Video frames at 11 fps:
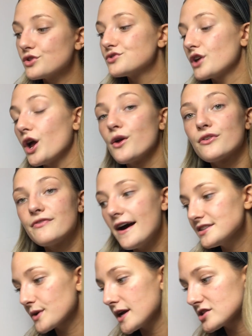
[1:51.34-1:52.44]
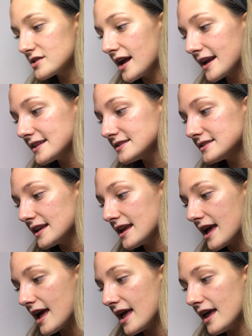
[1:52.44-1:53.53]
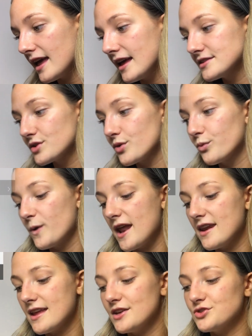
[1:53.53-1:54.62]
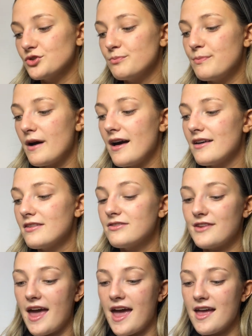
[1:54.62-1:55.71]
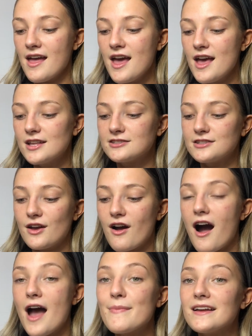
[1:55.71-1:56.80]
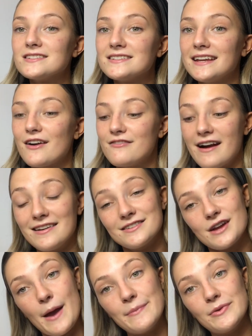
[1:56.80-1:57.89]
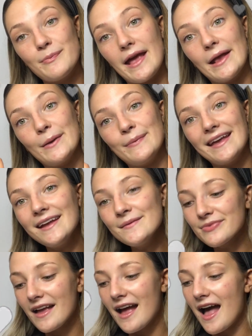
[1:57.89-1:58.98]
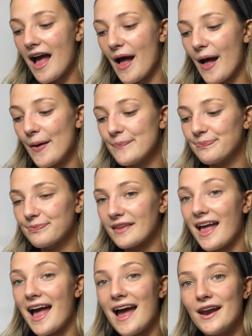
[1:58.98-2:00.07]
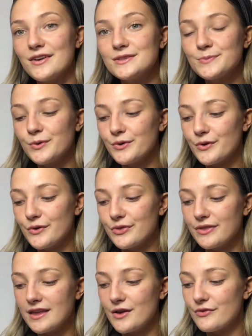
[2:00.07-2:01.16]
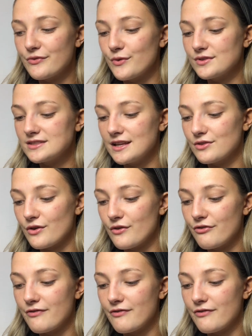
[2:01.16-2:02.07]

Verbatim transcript: So the first question I can see is, when is your birthday? So I'm actually a Valentine's baby, and I was born on the 14th of